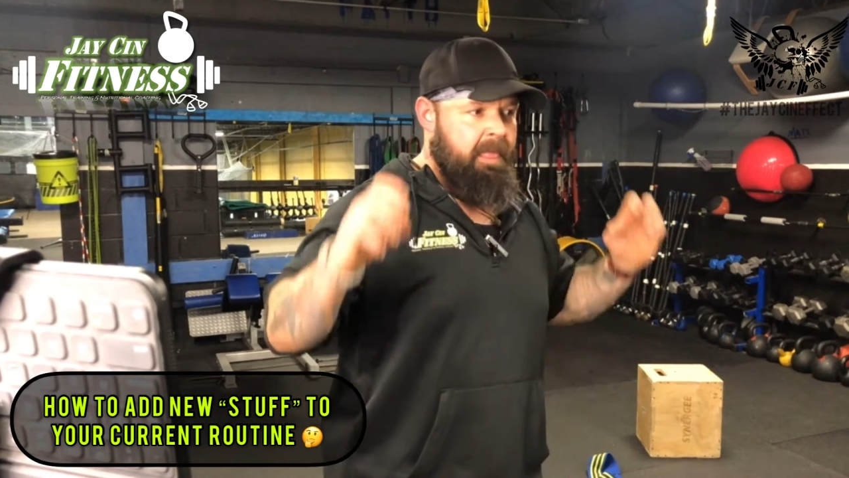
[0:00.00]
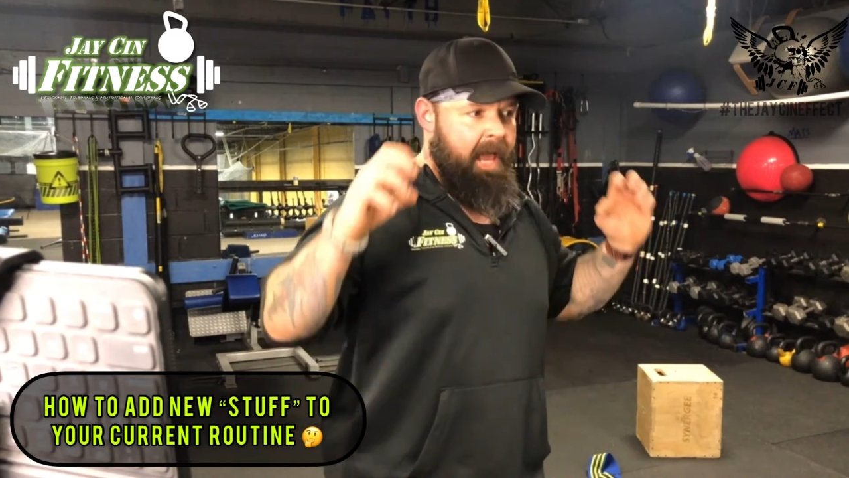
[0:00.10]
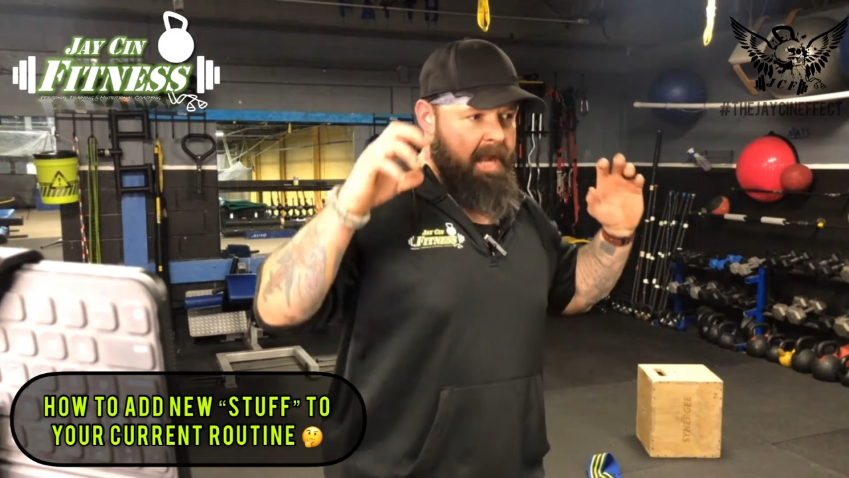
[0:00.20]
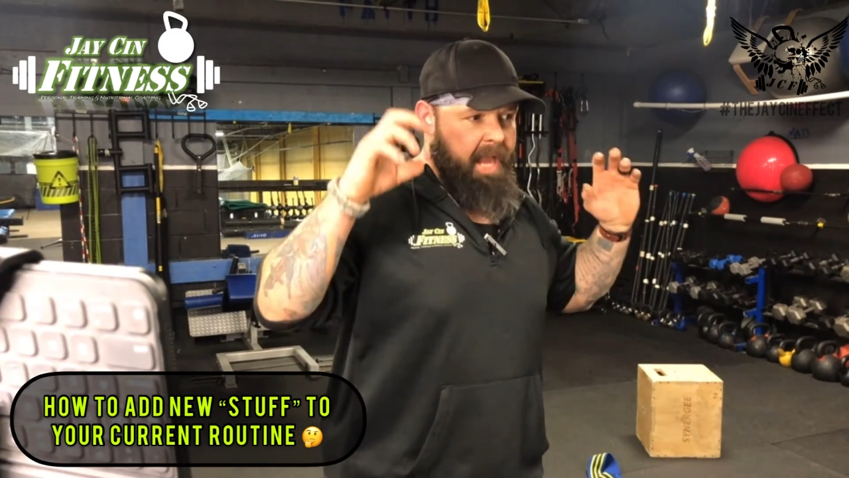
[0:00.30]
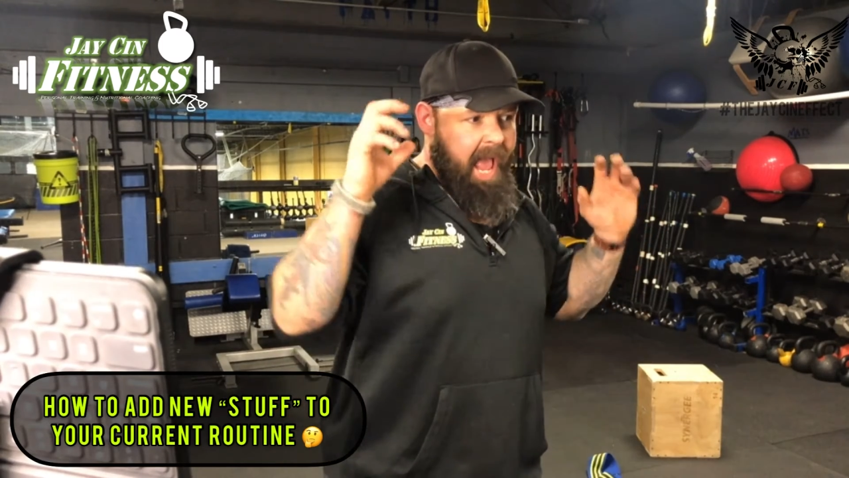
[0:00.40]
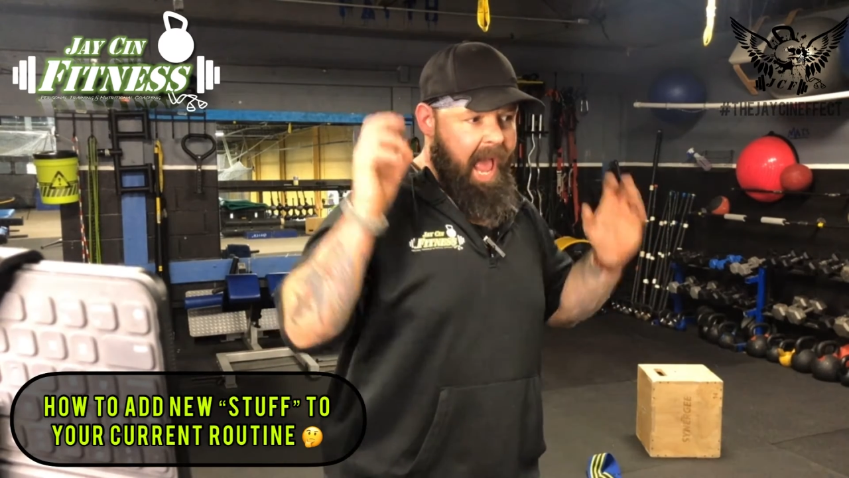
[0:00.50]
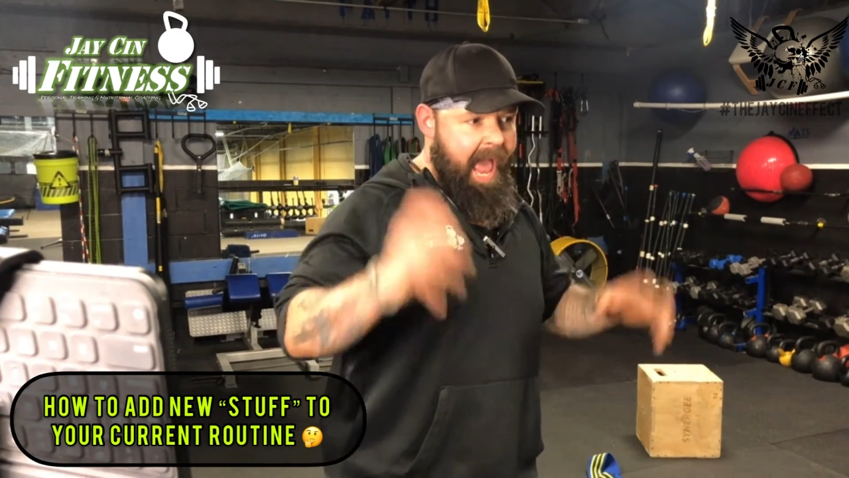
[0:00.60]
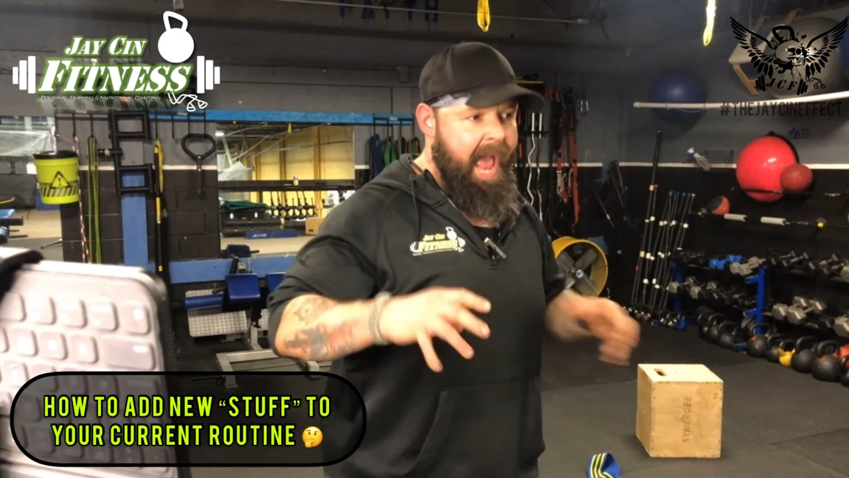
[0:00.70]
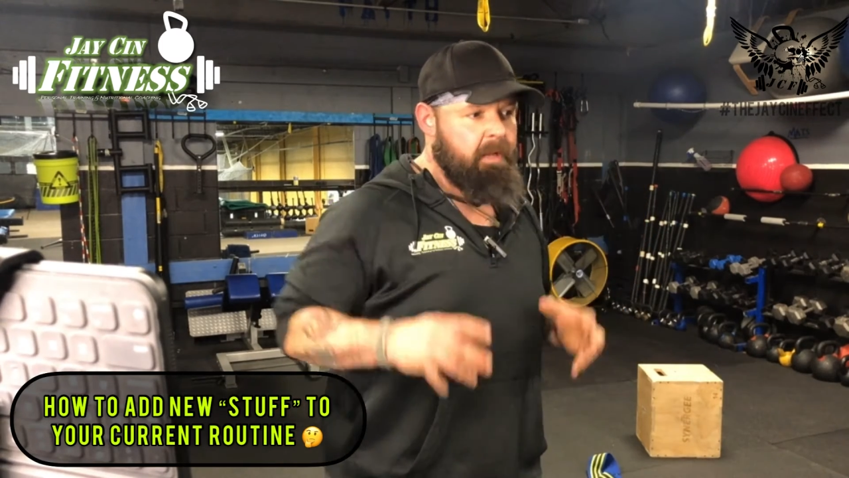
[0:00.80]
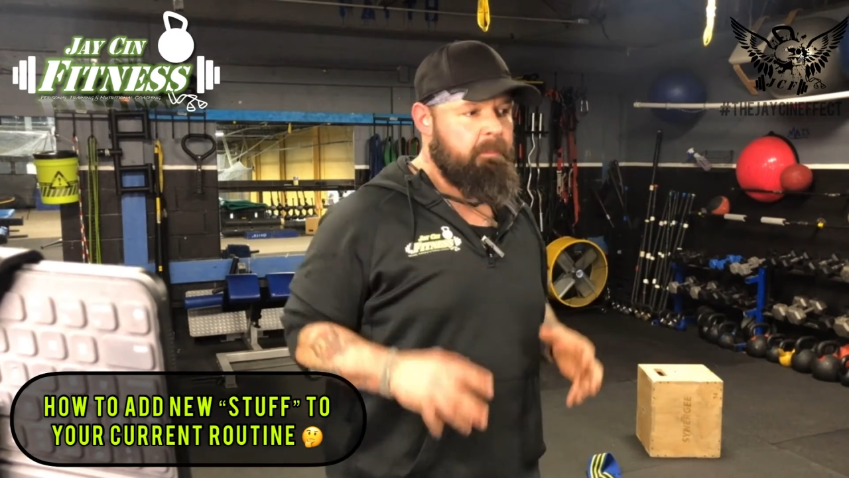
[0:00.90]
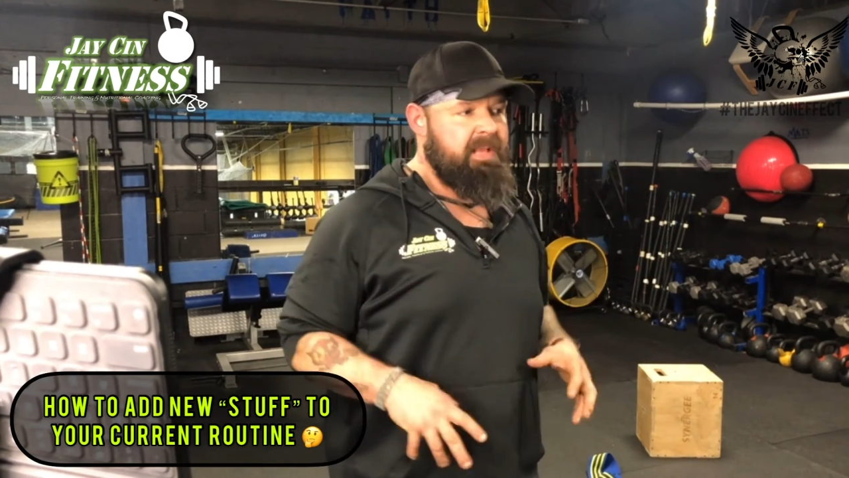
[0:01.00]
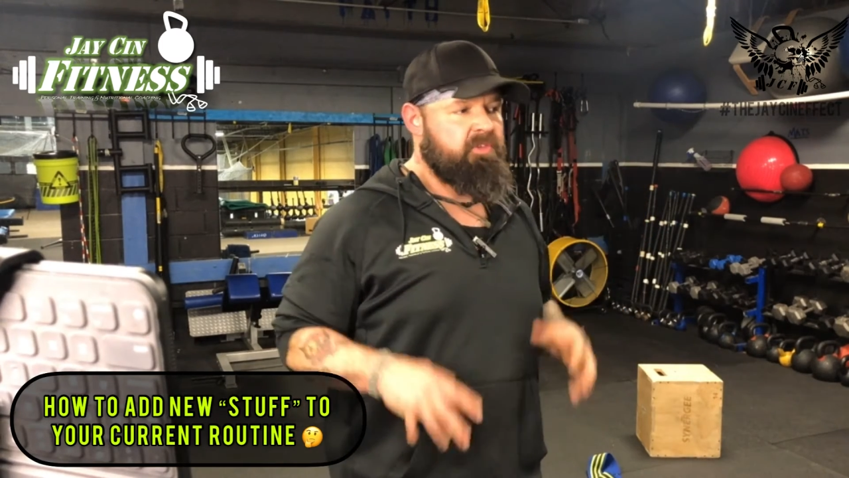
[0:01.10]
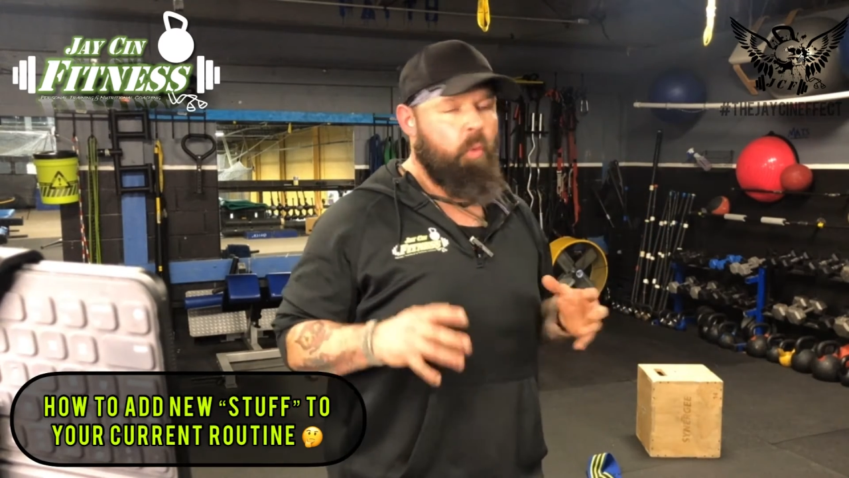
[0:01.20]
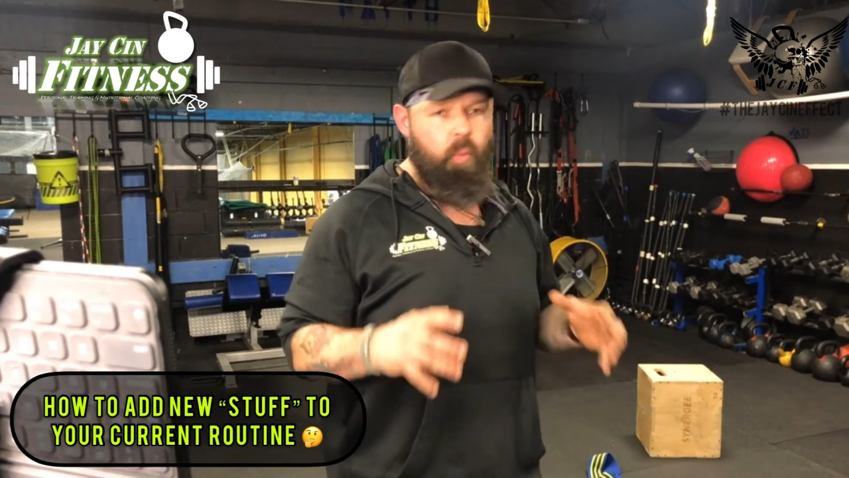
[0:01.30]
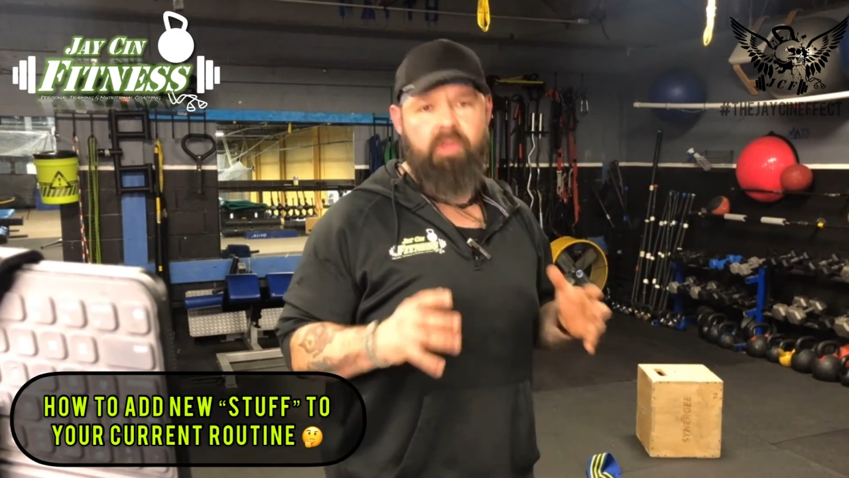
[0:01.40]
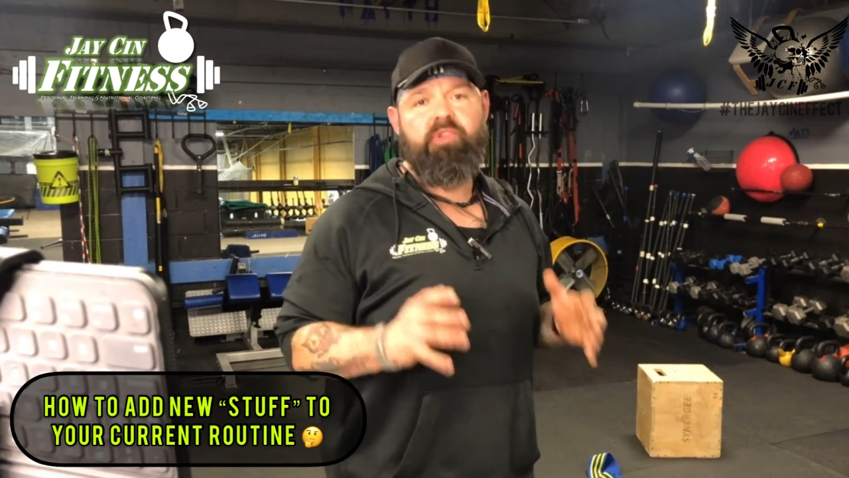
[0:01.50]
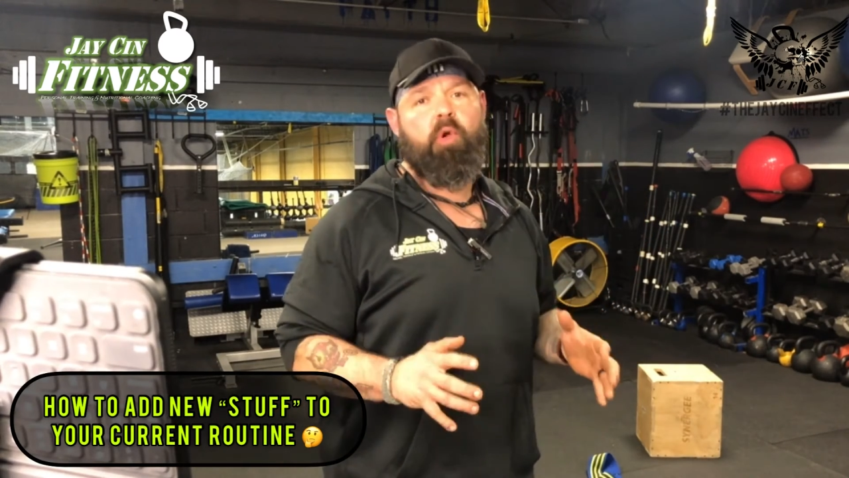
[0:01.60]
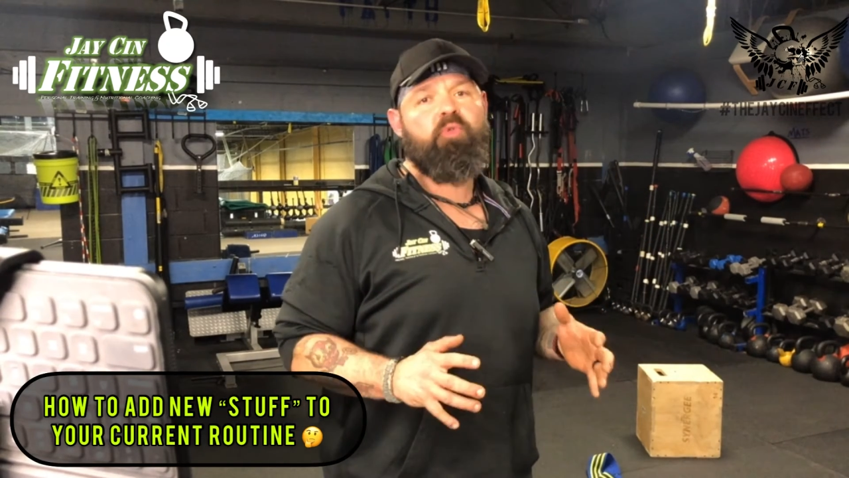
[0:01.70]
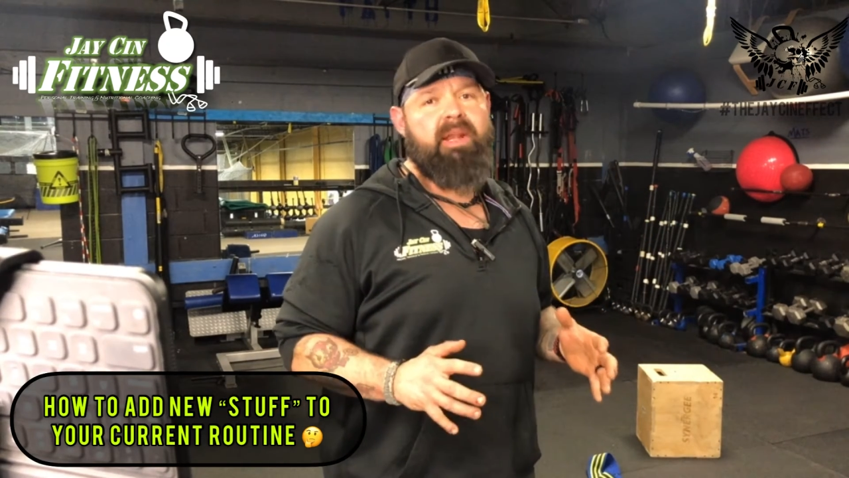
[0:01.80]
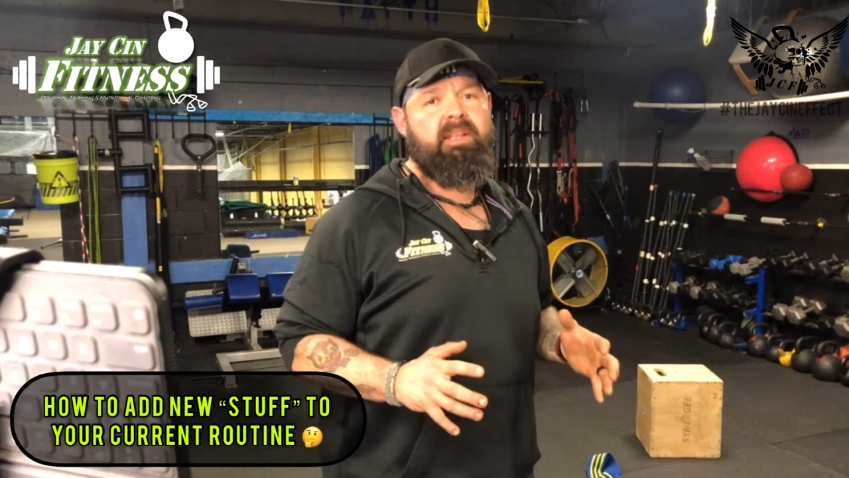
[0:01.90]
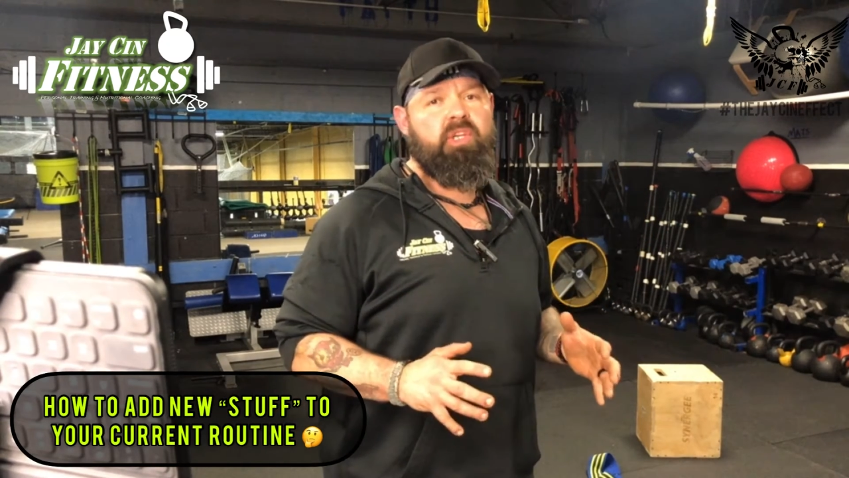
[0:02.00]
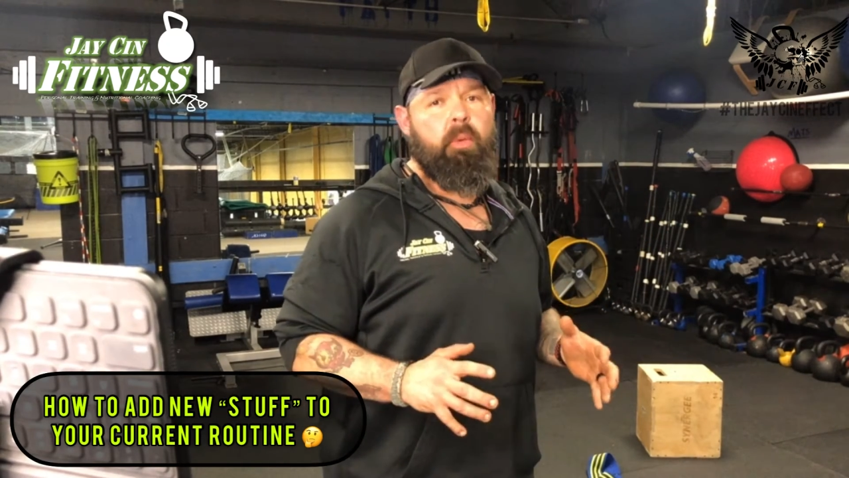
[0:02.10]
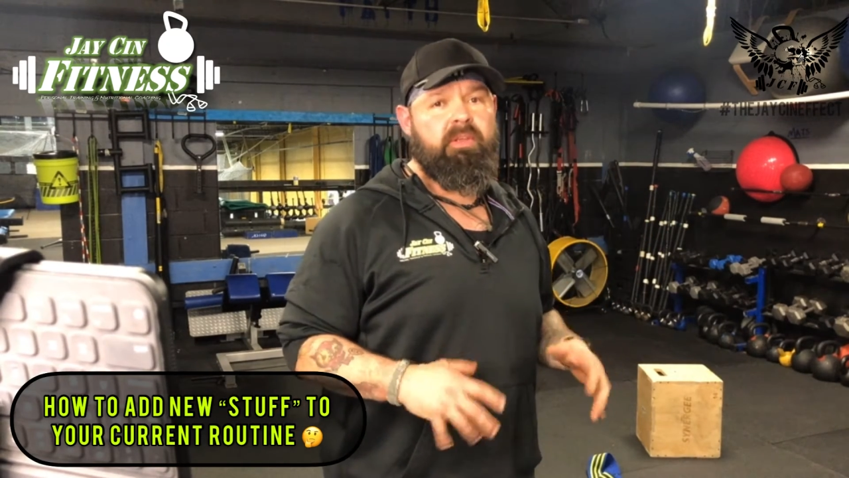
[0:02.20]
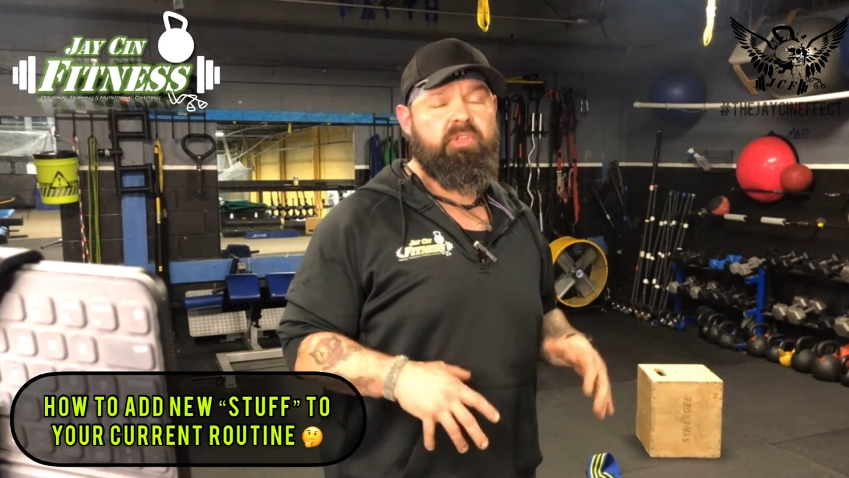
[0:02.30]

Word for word: and add them into what you're already doing